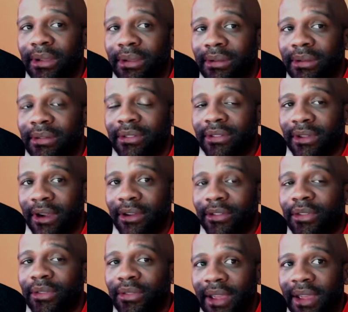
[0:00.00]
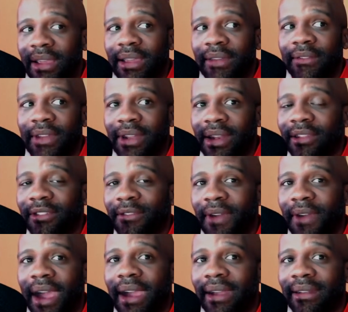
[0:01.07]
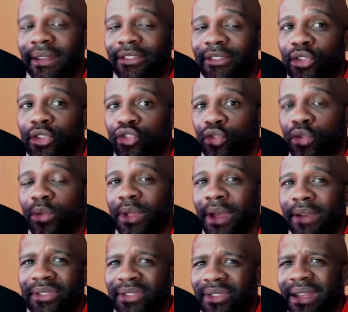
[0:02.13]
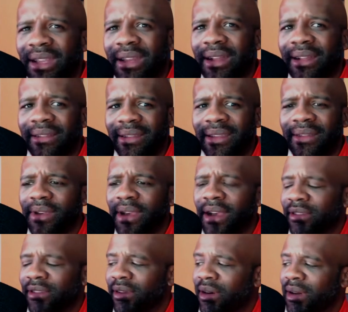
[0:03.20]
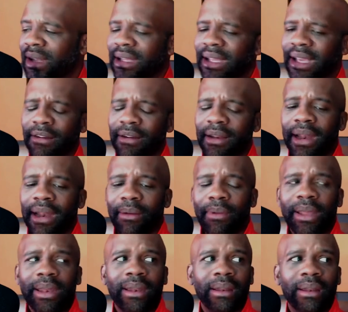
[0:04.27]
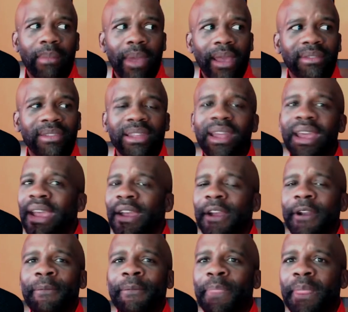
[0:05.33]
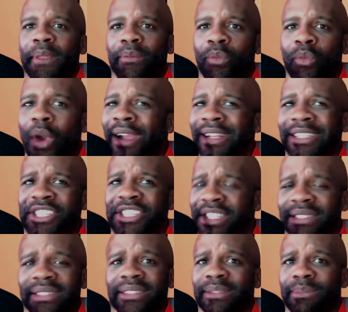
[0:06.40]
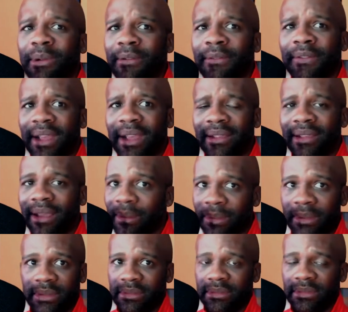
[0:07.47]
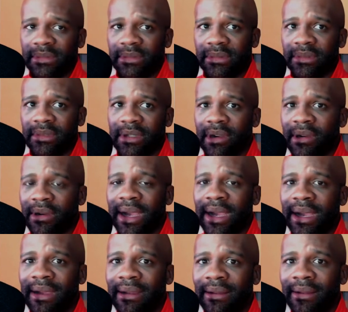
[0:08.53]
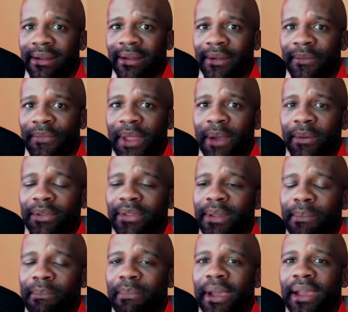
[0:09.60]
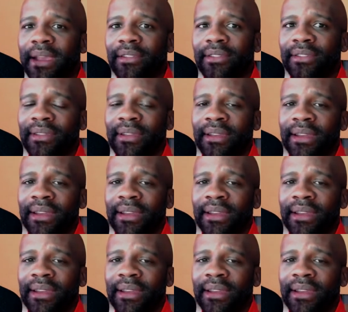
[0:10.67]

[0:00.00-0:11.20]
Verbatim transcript: start to think of it as fact. It's the truth. I've seen it on TV. I saw it on the internet. I read it on a magazine. White Jesus, perfect example. Okay? That was the biggest